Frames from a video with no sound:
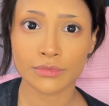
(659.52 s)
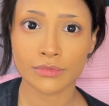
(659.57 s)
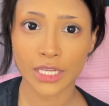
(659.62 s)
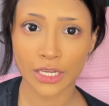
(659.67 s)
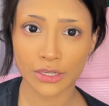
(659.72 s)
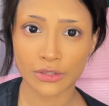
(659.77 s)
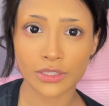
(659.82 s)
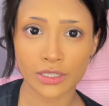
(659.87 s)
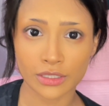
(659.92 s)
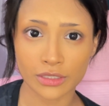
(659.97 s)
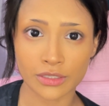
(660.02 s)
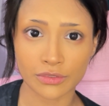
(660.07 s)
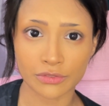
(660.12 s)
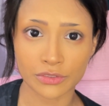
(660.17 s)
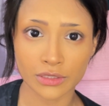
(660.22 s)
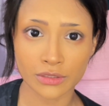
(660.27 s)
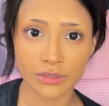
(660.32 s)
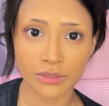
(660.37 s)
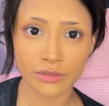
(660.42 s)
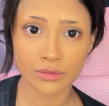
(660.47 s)
Can you tell the
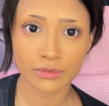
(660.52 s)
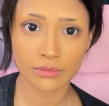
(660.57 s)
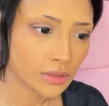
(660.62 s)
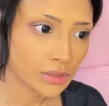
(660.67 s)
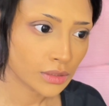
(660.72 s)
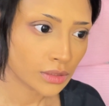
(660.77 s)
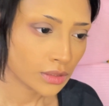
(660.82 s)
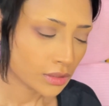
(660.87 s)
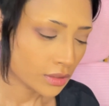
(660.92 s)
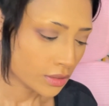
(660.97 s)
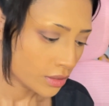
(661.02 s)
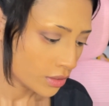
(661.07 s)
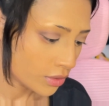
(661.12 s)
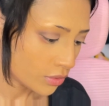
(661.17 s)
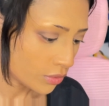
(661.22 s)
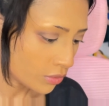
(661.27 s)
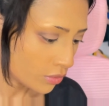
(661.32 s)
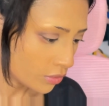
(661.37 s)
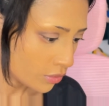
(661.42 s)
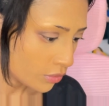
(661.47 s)
difference?
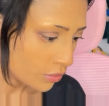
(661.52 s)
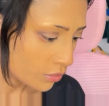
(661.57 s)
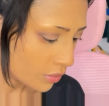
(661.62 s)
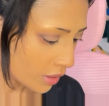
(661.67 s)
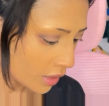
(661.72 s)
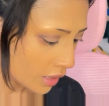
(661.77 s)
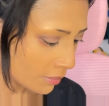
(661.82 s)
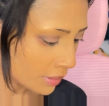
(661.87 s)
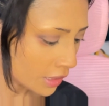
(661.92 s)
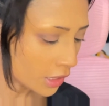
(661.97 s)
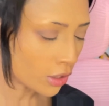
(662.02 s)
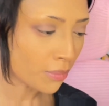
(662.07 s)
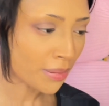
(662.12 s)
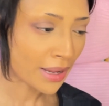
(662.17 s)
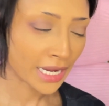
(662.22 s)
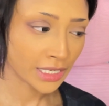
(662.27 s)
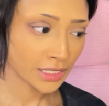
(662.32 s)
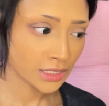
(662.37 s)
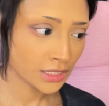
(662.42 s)
I'm gonna go back